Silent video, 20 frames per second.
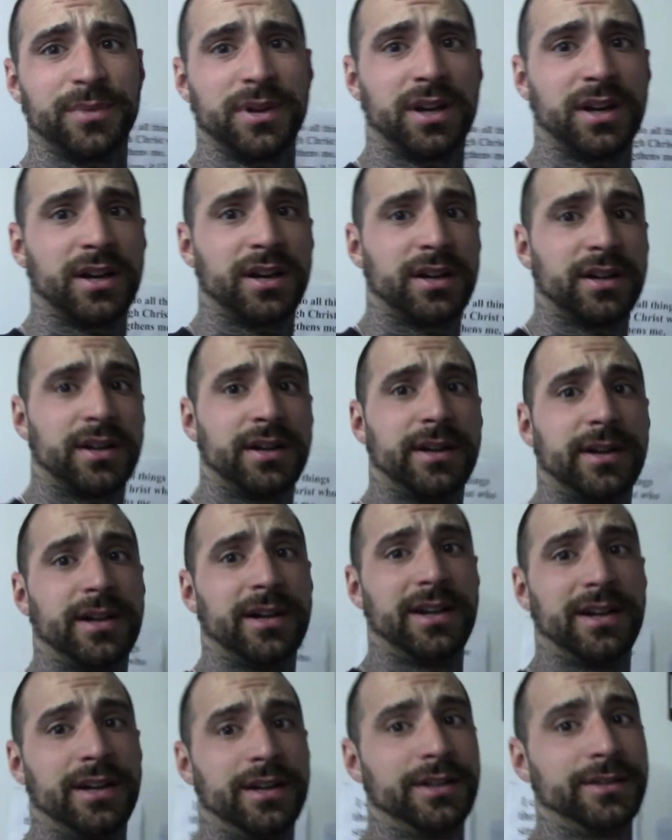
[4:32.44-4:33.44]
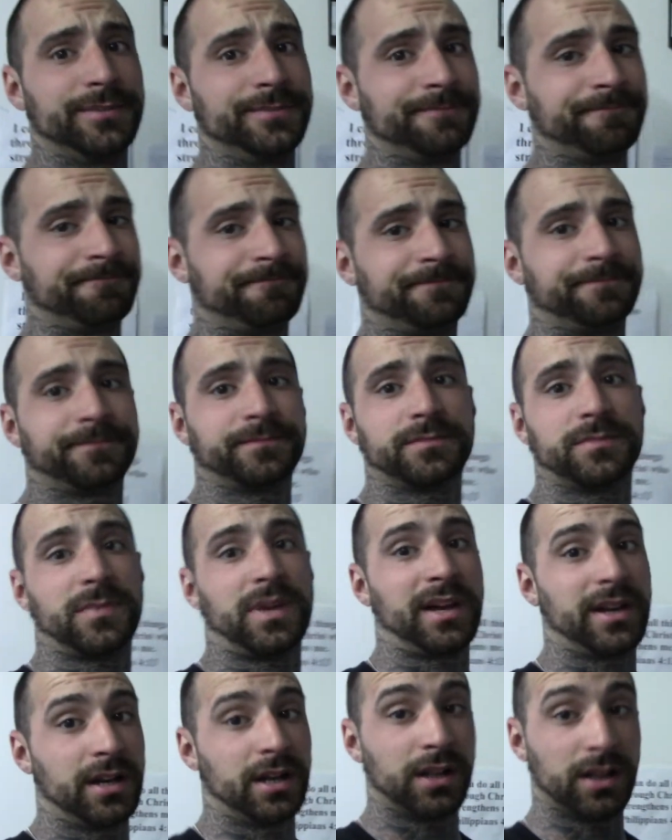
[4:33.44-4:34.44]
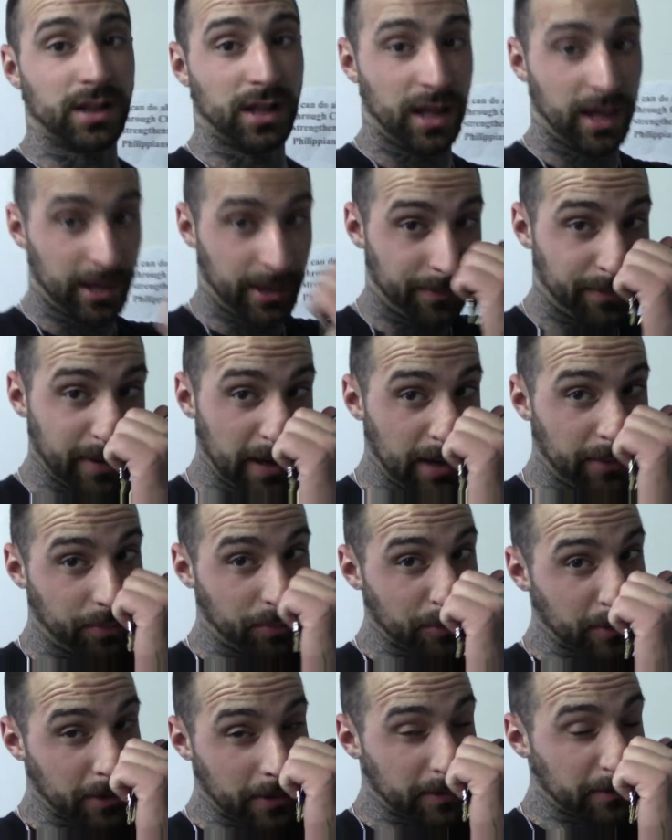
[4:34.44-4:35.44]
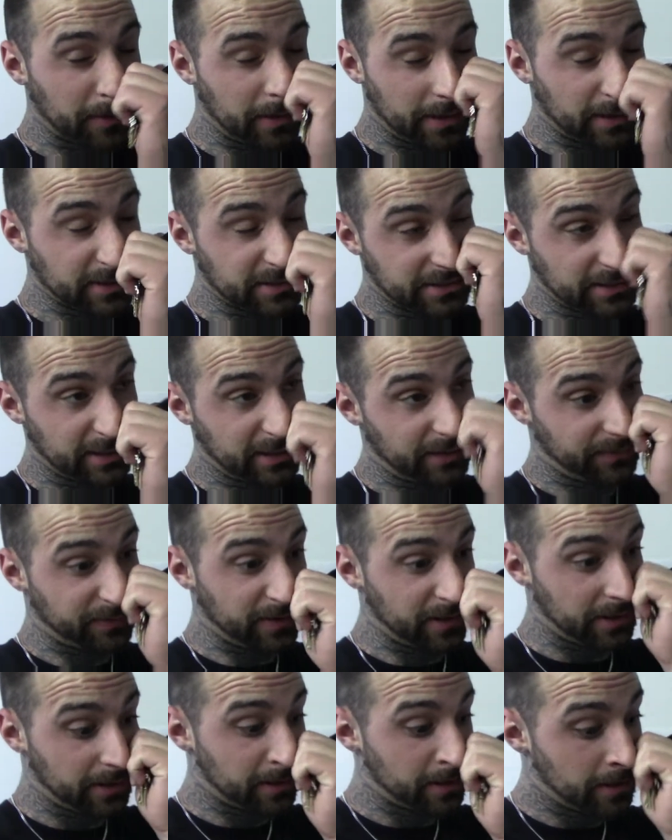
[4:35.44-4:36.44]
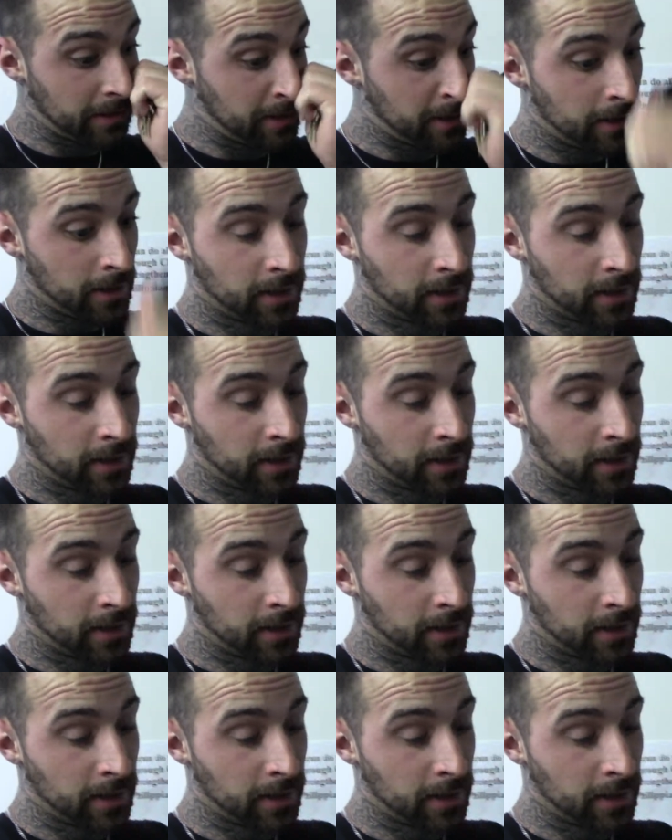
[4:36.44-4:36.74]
here. Um, I did a lot of paperwork, a lot of stuff here.